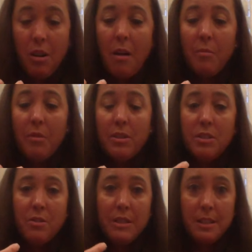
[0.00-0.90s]

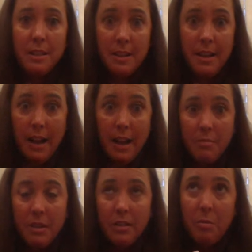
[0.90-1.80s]
Commerce, or is it an
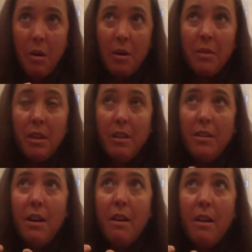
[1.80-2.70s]
academic department,
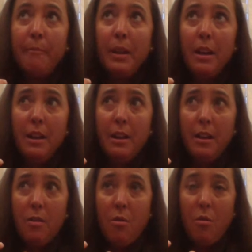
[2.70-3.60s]

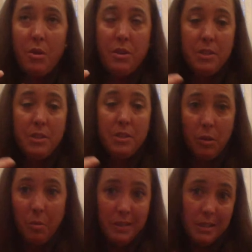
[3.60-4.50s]
or is it a
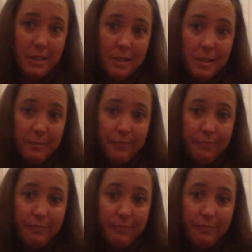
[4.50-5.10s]
local business?